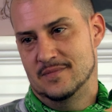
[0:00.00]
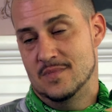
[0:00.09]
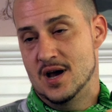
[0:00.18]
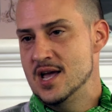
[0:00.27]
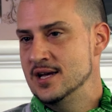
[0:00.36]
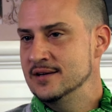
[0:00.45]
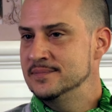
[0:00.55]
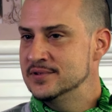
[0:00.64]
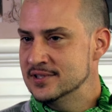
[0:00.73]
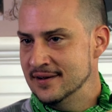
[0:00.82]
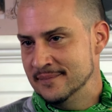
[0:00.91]
my
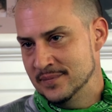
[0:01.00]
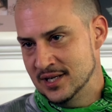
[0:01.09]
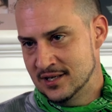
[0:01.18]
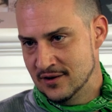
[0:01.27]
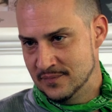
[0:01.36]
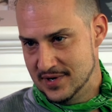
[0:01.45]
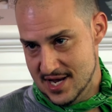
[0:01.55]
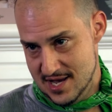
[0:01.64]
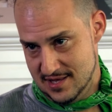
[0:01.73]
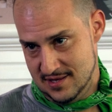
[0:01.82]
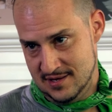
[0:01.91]
hips am become
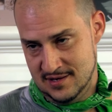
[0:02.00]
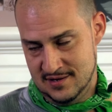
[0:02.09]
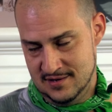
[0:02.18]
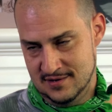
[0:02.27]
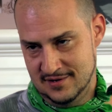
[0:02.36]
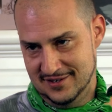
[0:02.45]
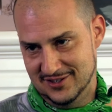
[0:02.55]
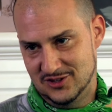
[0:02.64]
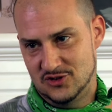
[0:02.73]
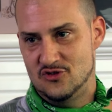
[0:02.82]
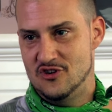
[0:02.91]
death,
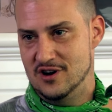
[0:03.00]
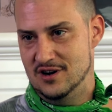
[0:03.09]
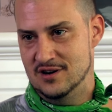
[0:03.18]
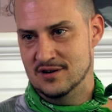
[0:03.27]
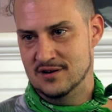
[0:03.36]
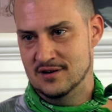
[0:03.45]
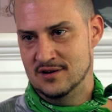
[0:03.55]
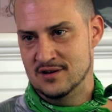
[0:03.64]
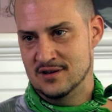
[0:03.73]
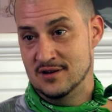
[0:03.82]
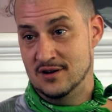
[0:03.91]
destroyer
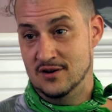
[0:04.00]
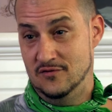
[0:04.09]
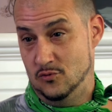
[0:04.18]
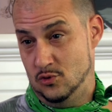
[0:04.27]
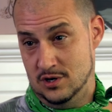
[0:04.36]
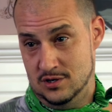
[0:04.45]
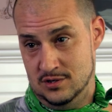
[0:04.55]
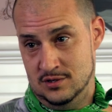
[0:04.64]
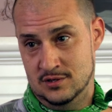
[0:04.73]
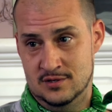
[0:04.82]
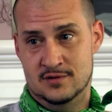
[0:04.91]
of
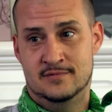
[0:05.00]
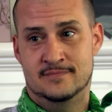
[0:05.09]
worlds.